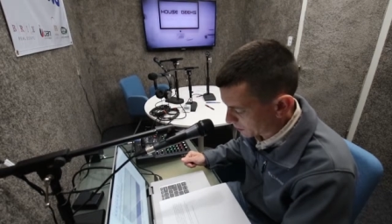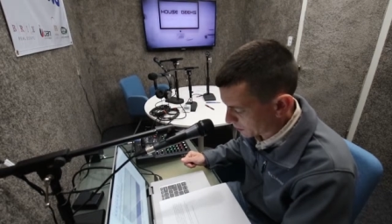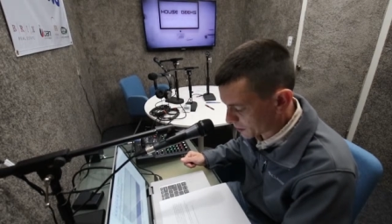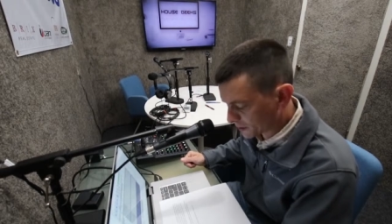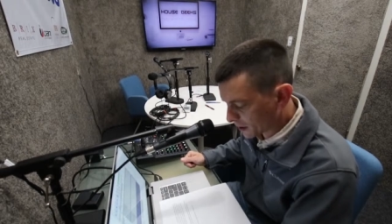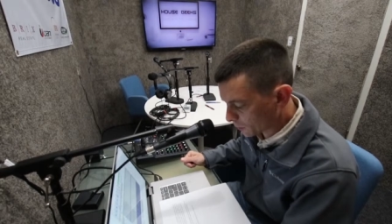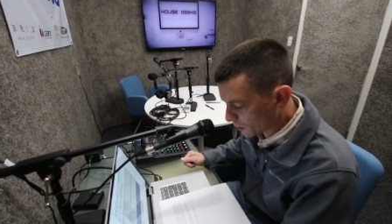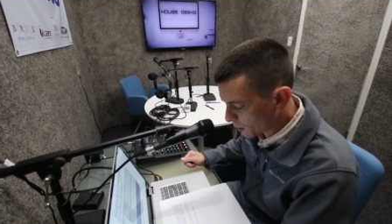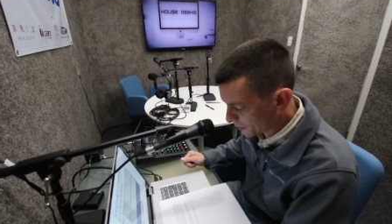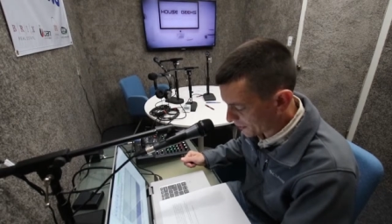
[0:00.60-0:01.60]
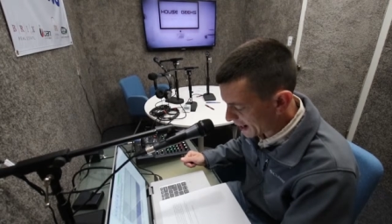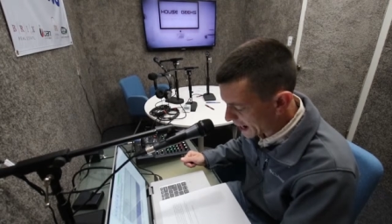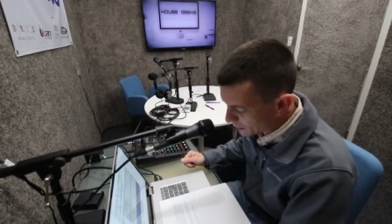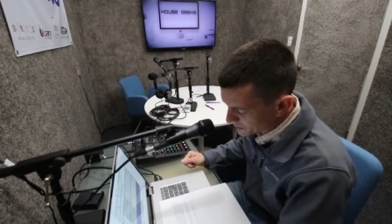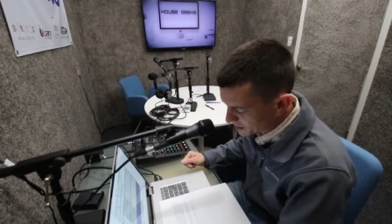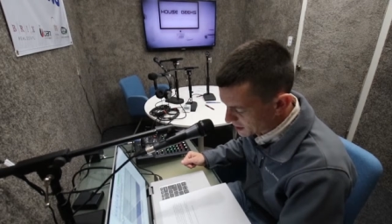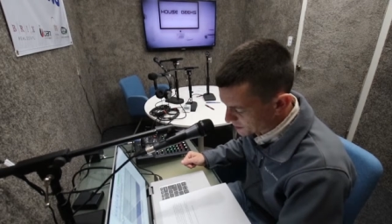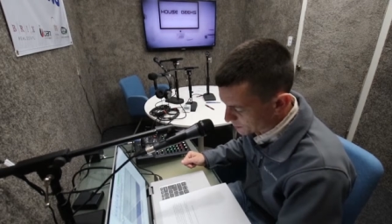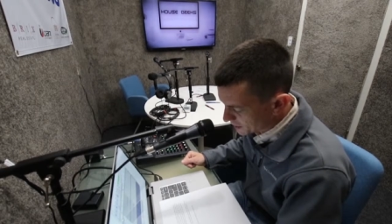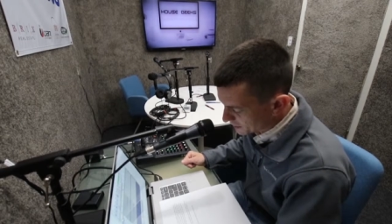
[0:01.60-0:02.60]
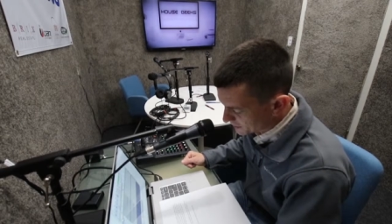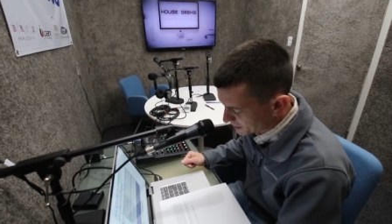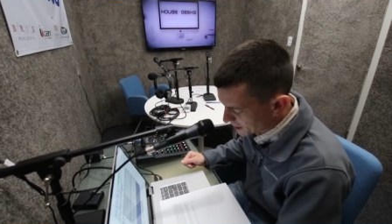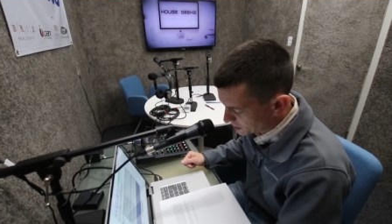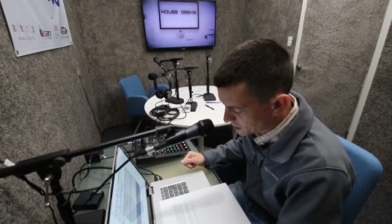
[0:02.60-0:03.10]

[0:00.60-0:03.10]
Kirk Duckwall with the House Geeks Real Estate